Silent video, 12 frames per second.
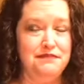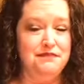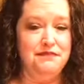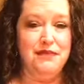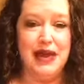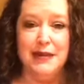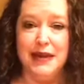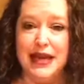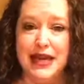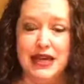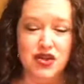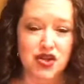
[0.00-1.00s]
Maybe
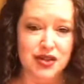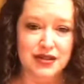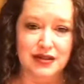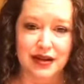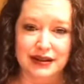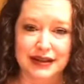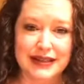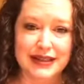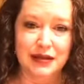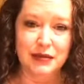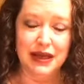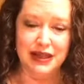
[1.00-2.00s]
he's just not
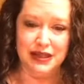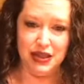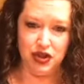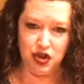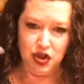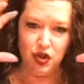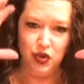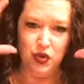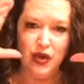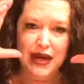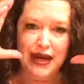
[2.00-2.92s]
listening because he's too,